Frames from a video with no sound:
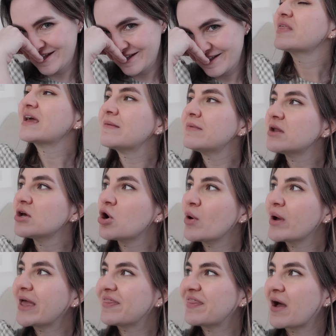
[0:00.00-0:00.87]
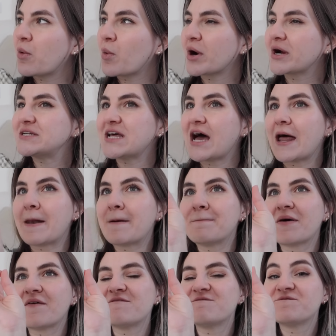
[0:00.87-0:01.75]
So I think I'm gonna go and get that work
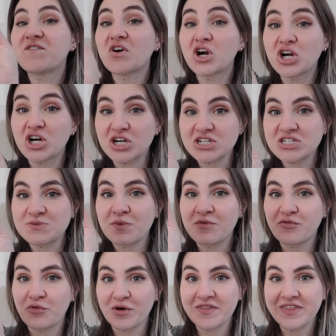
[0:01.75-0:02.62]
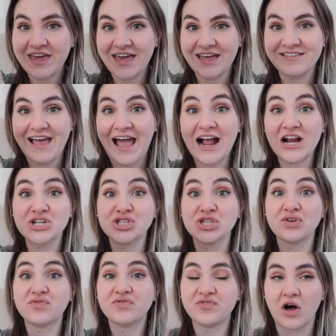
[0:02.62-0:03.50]
done, but first, before the kids
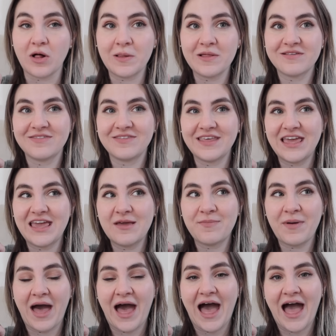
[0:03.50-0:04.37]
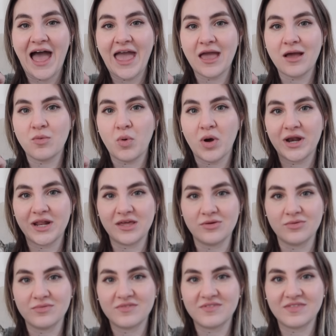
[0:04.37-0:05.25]
actually fall asleep, I wanna
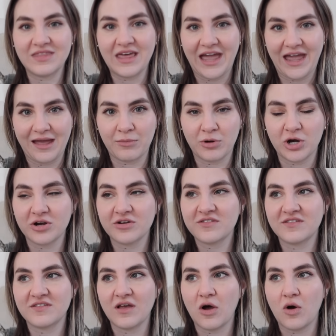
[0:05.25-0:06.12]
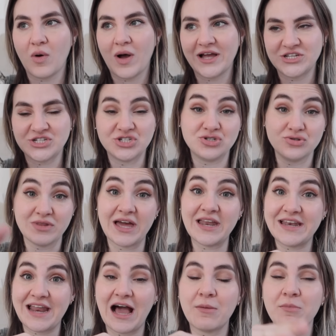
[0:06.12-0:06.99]
use the hammer, so I should do
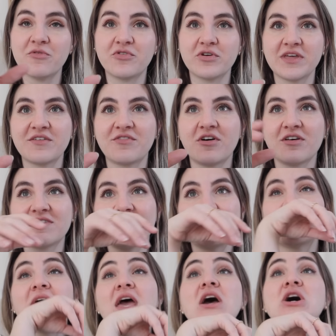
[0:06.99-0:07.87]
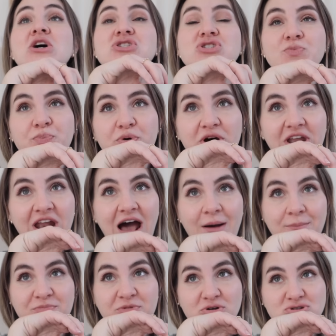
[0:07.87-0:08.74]
that now before they fall asleep, to put
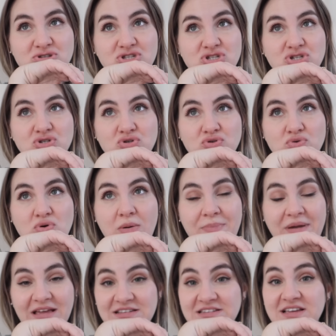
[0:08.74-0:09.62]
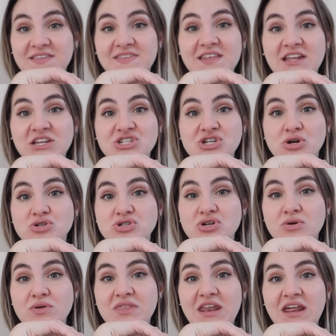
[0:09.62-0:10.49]
up those two paintings that I showed
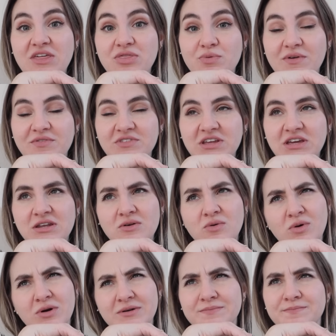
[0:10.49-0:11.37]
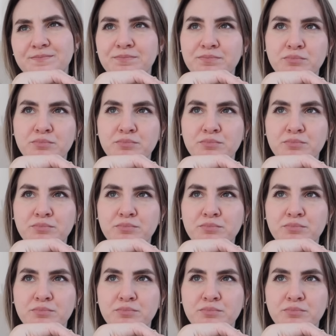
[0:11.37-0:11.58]
you that I thrifted, or